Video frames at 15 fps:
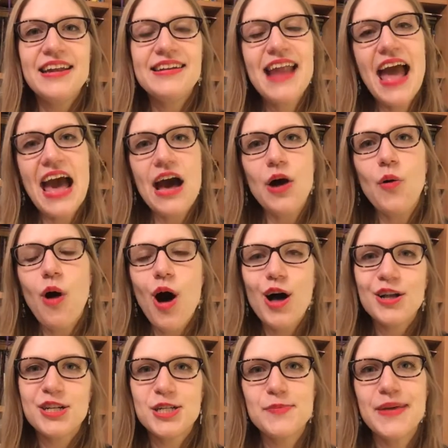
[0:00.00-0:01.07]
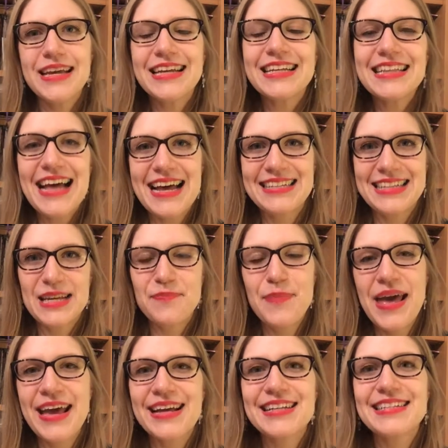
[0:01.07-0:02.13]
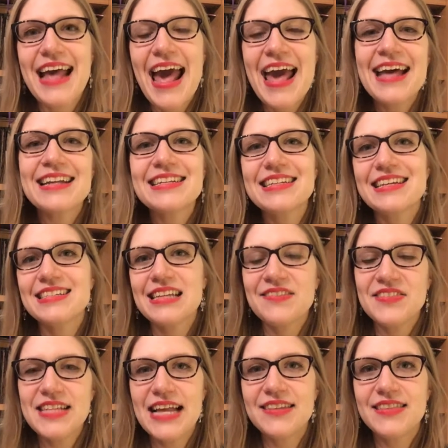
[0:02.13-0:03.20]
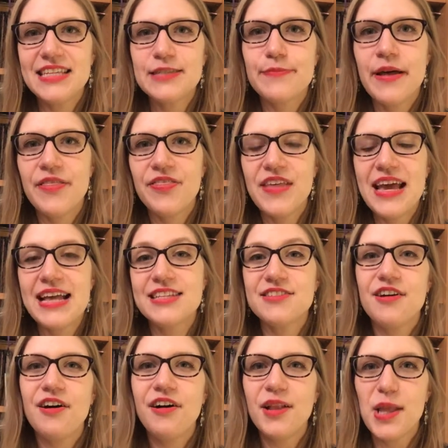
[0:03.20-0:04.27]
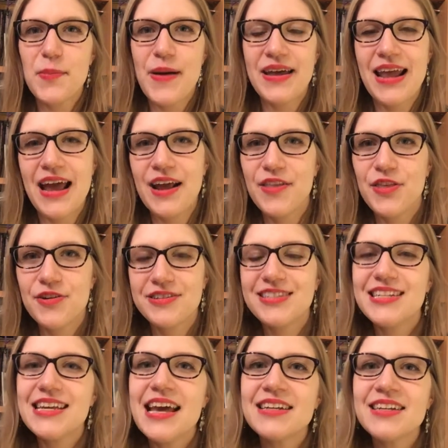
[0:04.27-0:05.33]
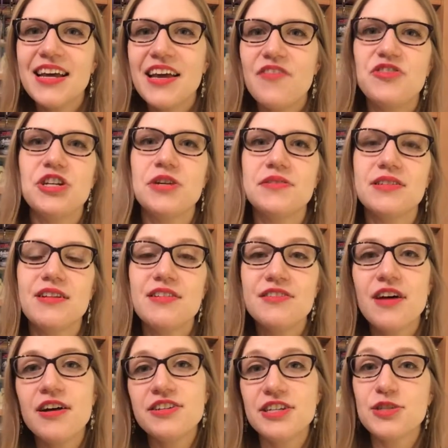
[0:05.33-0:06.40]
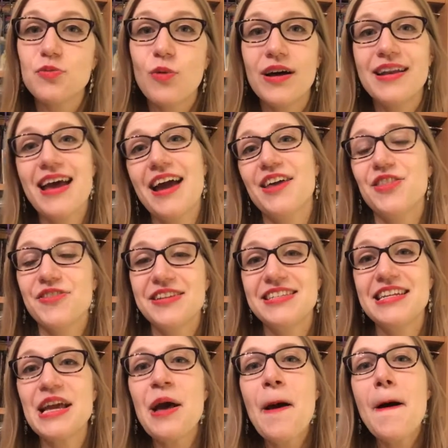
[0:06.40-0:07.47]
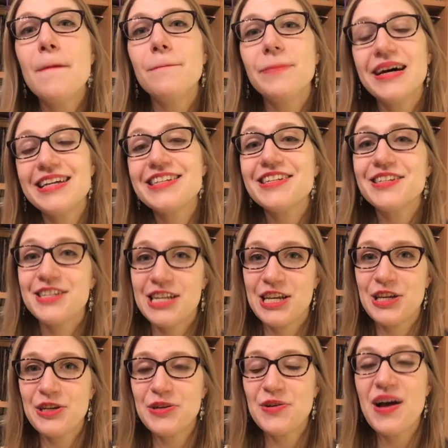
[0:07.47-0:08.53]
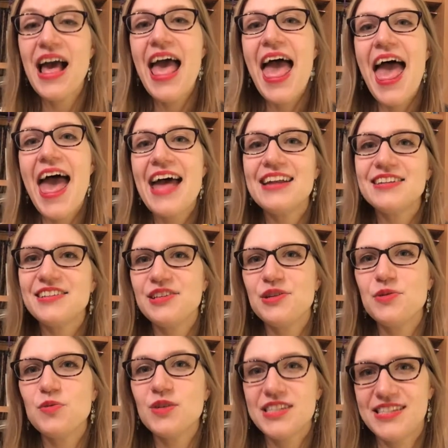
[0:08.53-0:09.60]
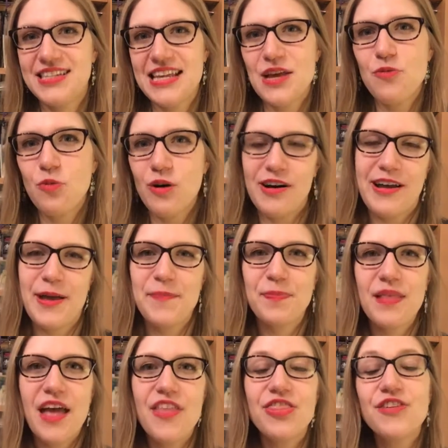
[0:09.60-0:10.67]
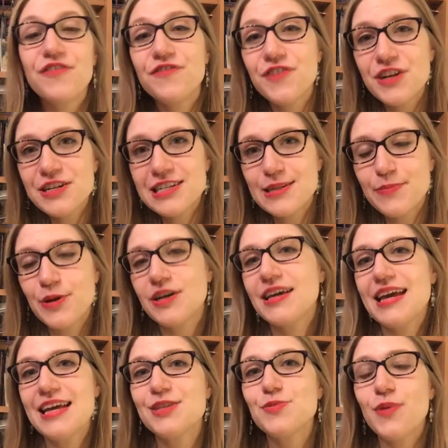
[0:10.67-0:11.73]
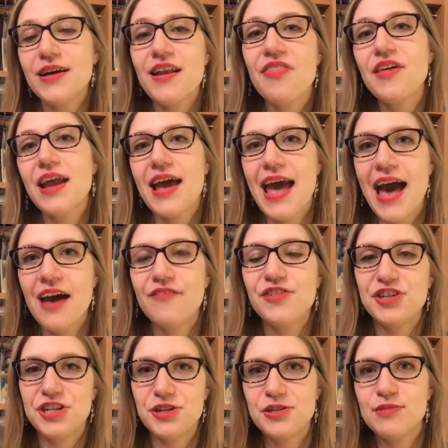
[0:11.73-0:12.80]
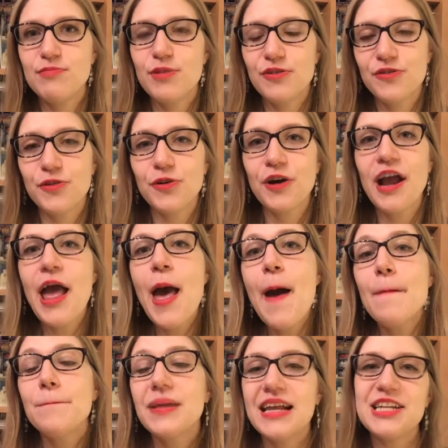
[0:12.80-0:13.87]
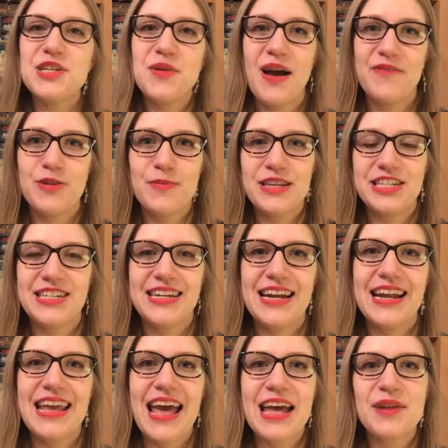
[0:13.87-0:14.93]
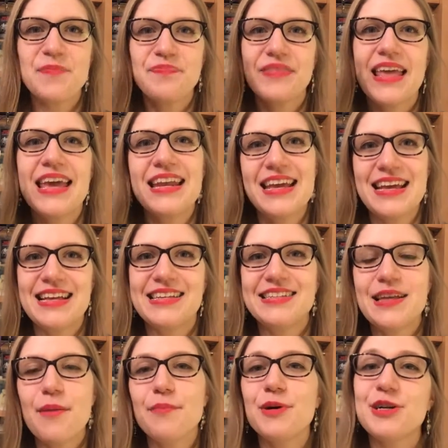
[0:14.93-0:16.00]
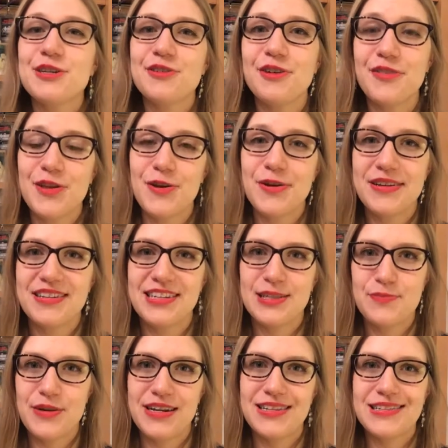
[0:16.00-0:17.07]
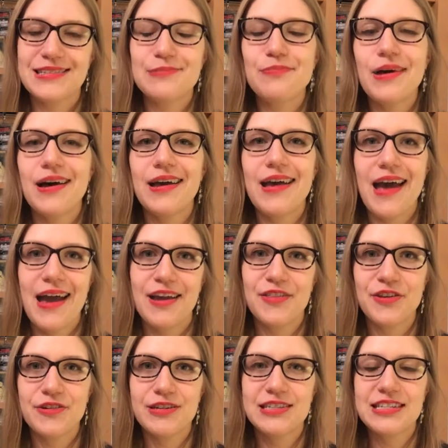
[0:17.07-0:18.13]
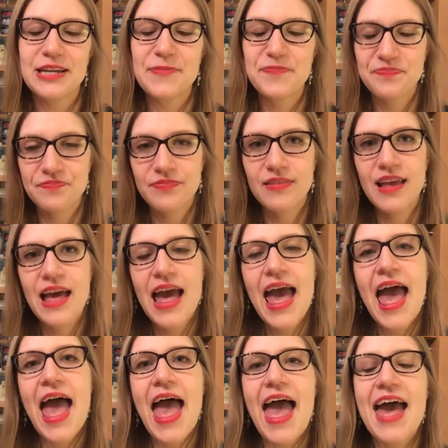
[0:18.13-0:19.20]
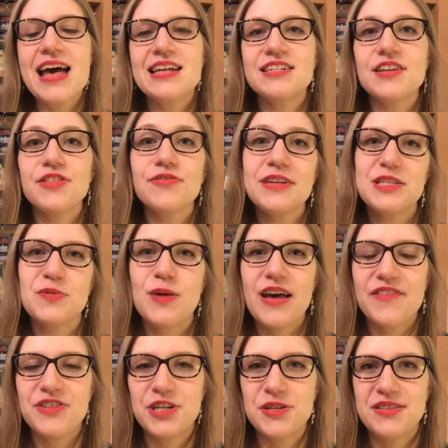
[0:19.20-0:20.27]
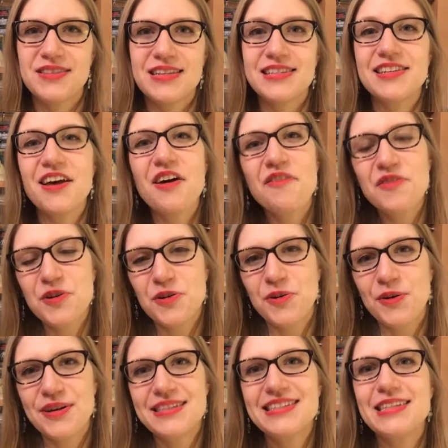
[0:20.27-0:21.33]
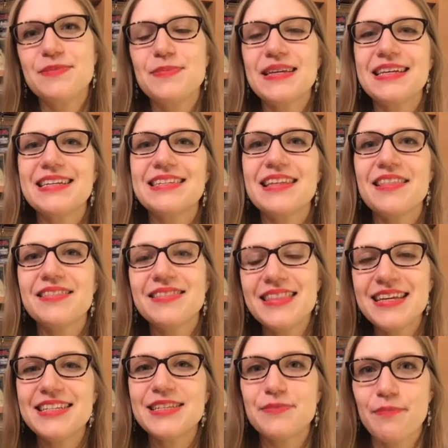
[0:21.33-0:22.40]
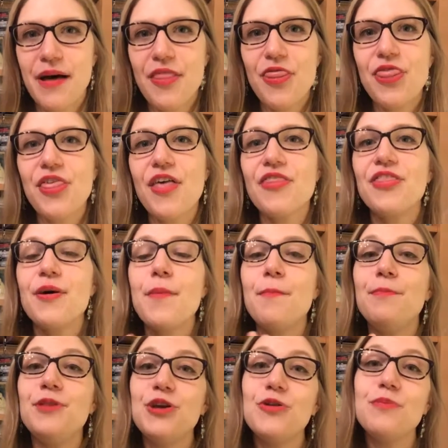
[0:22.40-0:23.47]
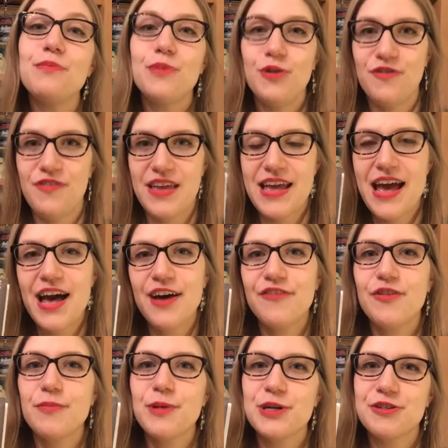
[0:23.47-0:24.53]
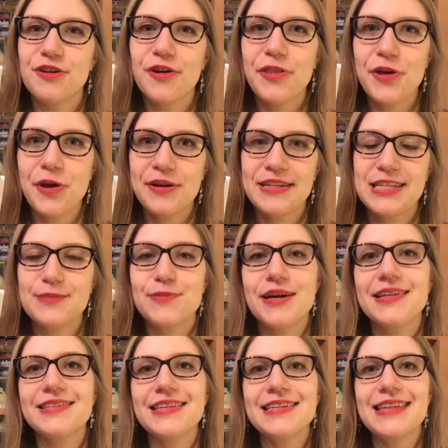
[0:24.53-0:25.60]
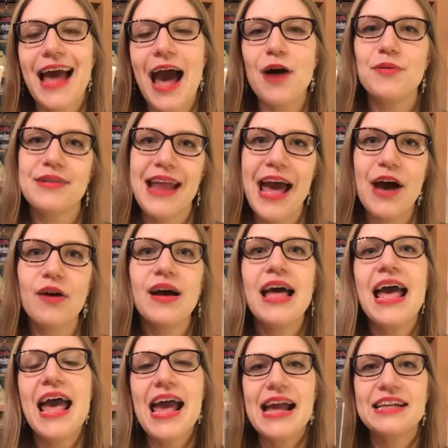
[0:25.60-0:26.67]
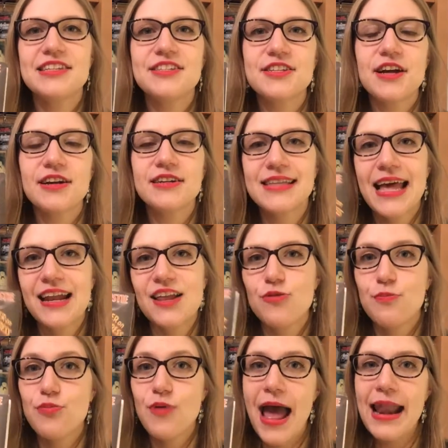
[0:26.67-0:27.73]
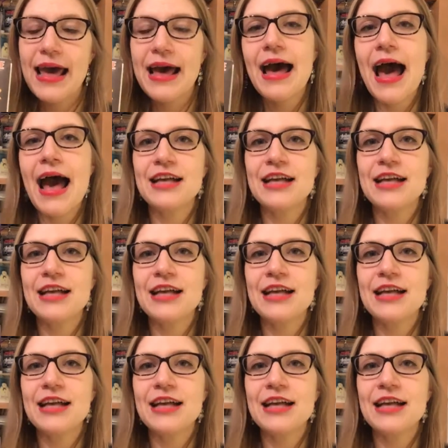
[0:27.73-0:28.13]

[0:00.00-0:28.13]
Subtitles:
Now, on to my classic picks, and as I've said, this month it's all about Agatha Christie, and I have chosen not just one Agatha Christie, but 2, and you will see why. The first book is one that I have chosen before, but I do have to mention it again. It is Murder on the Orient Express by Agatha Christie. And the reason why I've chosen this, of course, is because this month the new movie of Murder on the Orient Express is out now. It stars Kenneth Branagh